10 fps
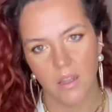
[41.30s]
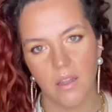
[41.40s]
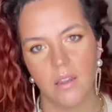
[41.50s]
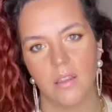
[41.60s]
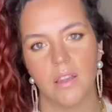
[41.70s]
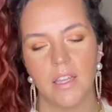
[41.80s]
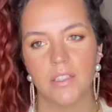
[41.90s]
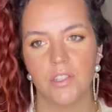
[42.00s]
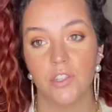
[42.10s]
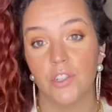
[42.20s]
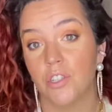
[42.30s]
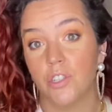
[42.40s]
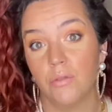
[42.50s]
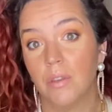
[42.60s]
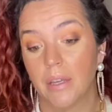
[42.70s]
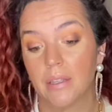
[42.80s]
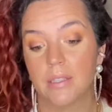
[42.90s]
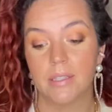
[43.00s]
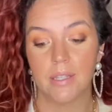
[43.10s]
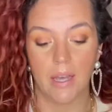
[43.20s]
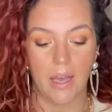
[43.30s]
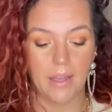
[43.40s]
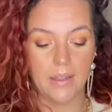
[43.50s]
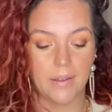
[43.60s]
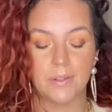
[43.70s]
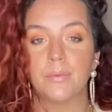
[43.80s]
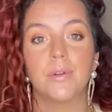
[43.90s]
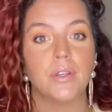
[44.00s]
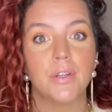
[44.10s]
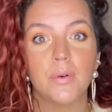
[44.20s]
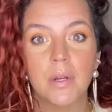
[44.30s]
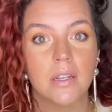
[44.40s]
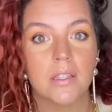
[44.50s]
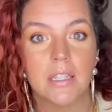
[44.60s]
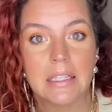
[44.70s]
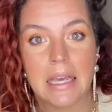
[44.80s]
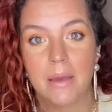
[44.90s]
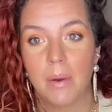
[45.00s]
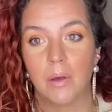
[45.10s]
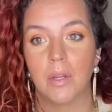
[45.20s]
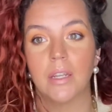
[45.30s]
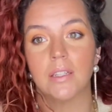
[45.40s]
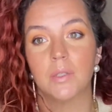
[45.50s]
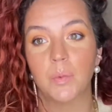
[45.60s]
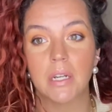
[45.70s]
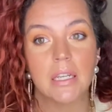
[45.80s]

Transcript: let's just do this. I, I, don't really know what else to say about it. It's pretty